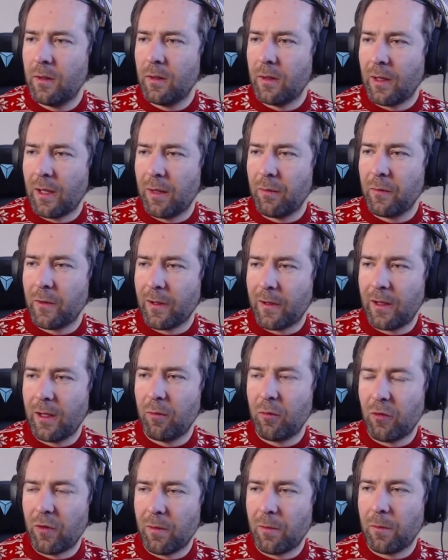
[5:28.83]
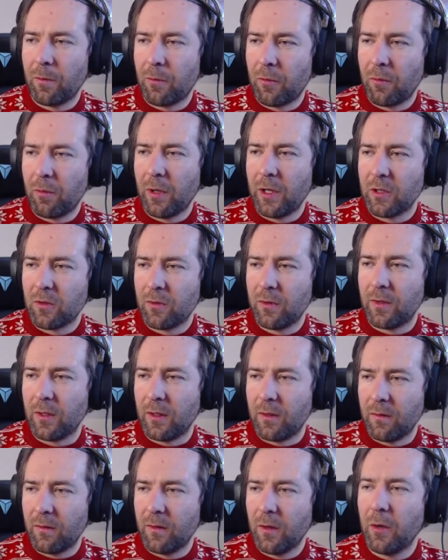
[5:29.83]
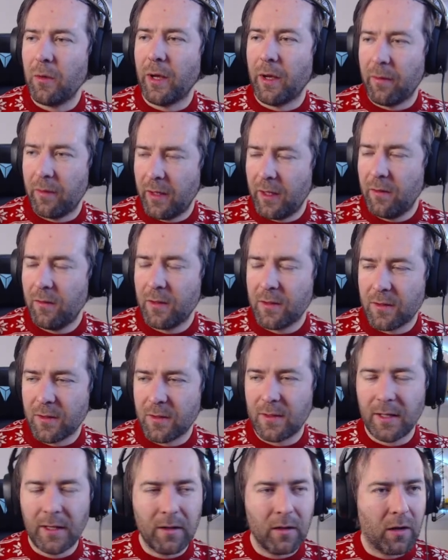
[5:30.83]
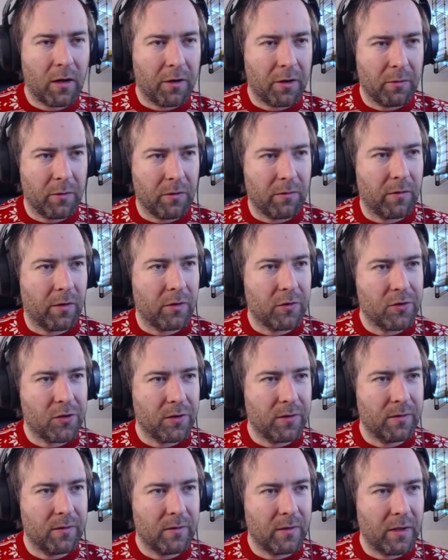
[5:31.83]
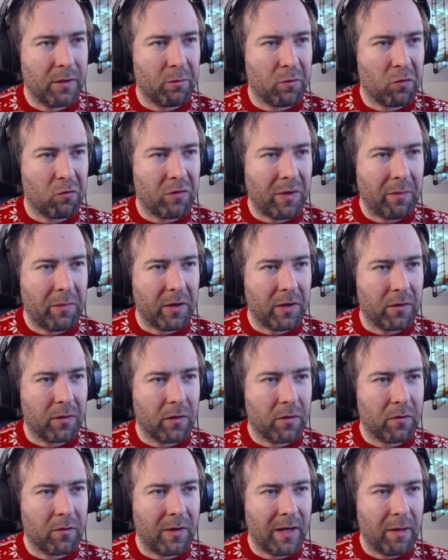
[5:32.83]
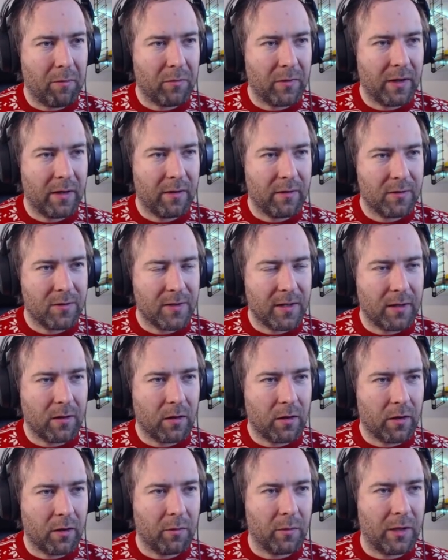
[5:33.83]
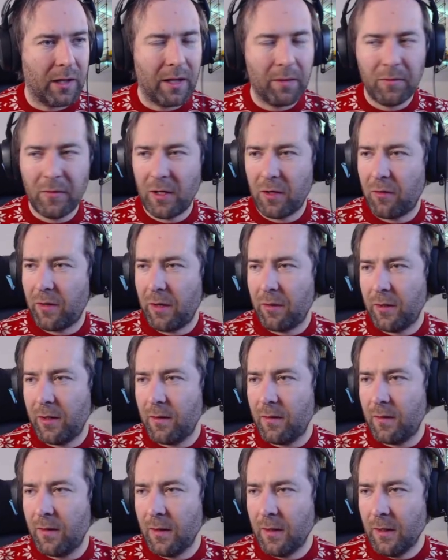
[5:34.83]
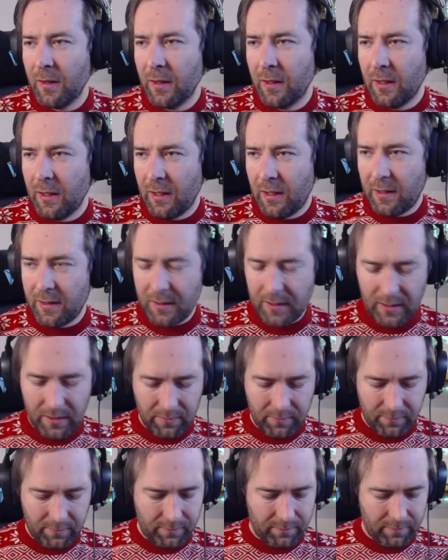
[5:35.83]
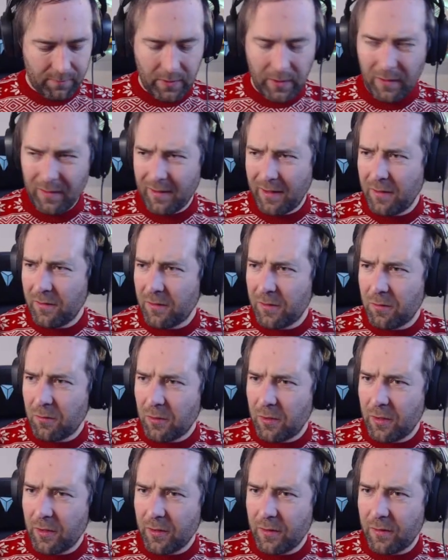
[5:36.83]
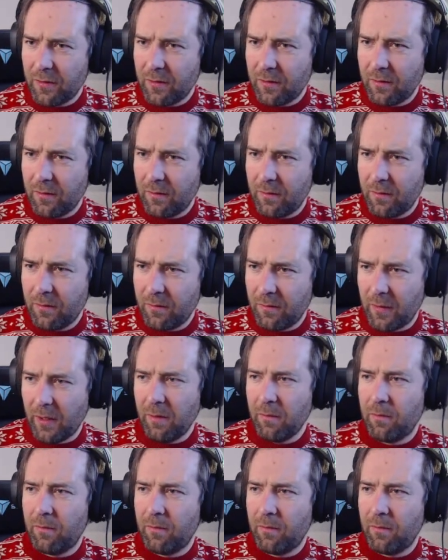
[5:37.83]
Lambda can be replaced with int. Oh yeah, int is a single argument function, and we're wrapping another lambda, single argument lambda around it. Let's see if alt enter works. Yeah.